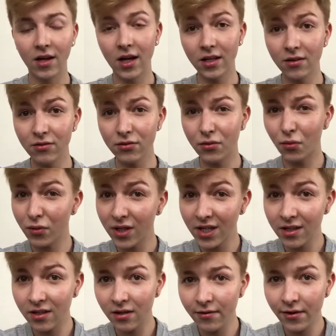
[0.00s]
I don't wanna
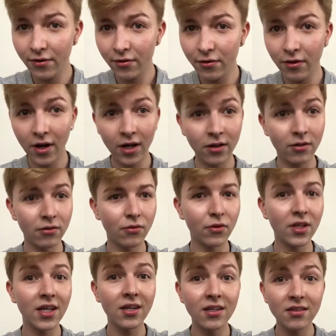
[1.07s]
hear you, I don't
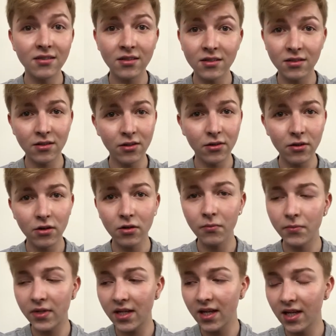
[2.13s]
wanna listen to your
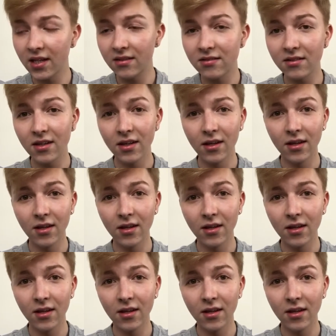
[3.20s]
complaints.